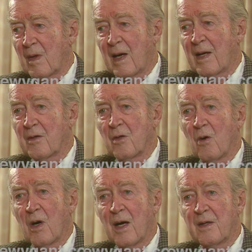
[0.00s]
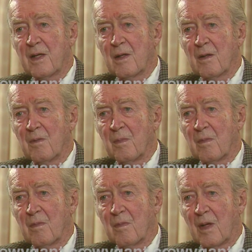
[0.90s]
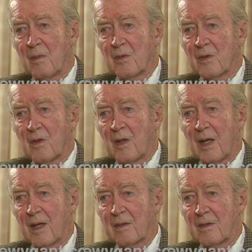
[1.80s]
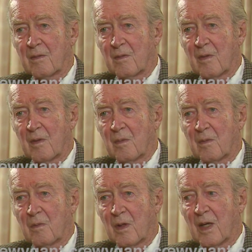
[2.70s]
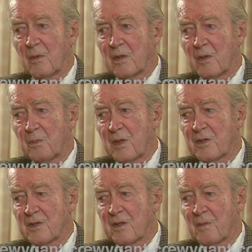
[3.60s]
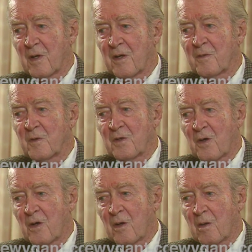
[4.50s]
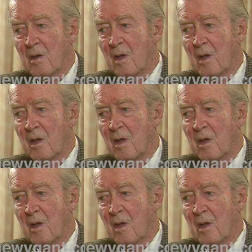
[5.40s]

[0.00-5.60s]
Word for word: I had no idea I was going to act when I was in Princeton, but it was all,